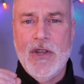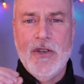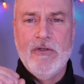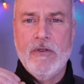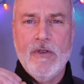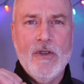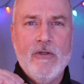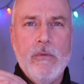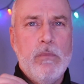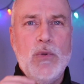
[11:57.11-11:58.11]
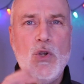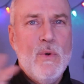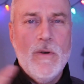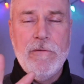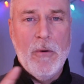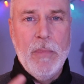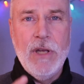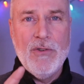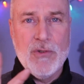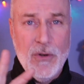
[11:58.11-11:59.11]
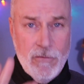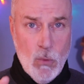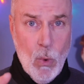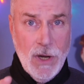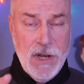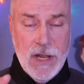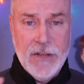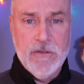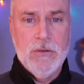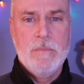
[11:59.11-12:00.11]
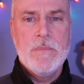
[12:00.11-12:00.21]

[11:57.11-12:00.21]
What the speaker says: this beautiful picture of oneness.